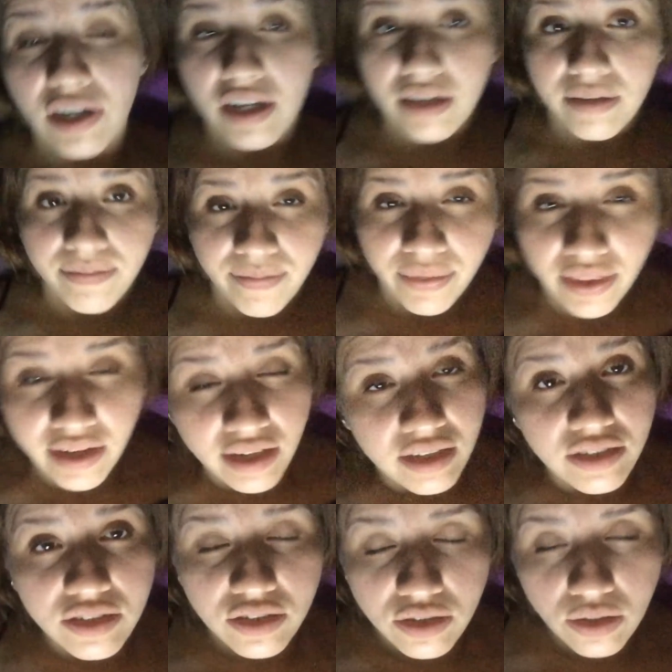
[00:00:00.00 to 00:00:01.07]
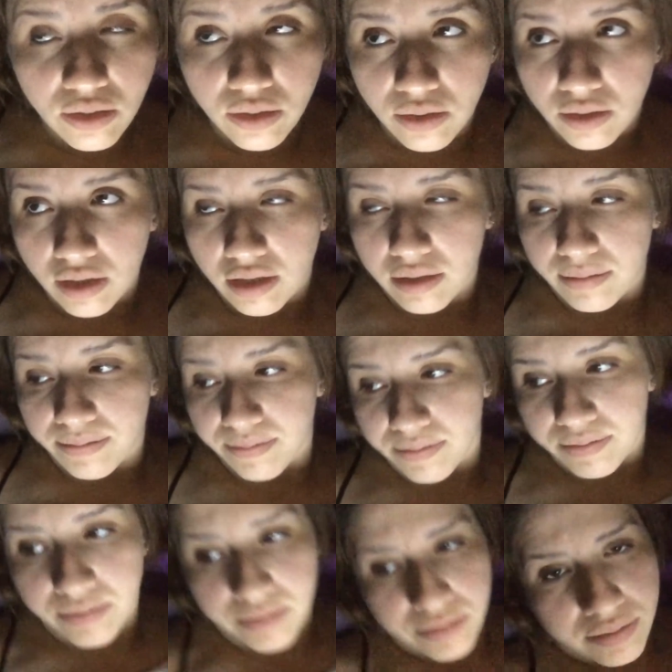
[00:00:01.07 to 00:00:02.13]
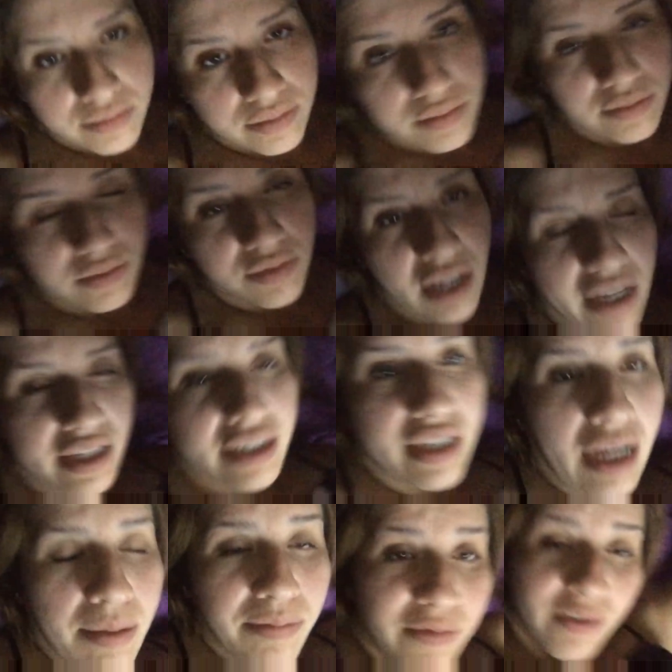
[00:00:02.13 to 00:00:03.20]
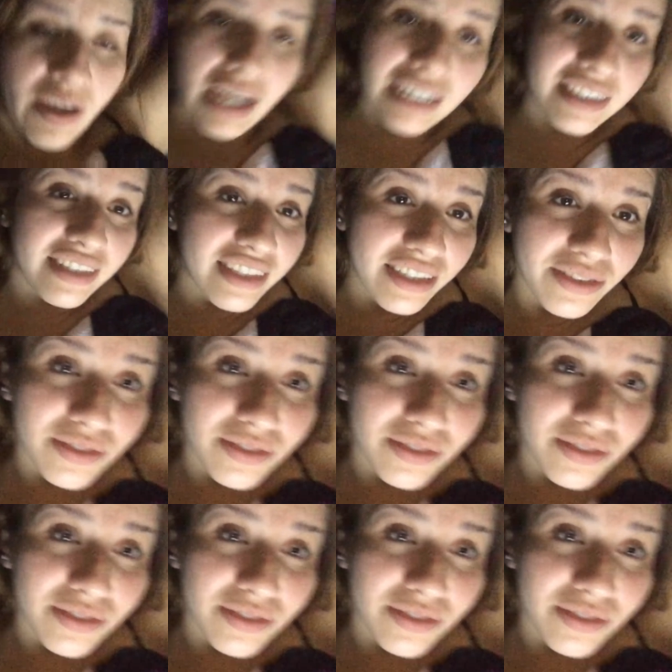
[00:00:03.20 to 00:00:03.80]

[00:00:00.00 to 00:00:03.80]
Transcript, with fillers: it, so um like I'm fasting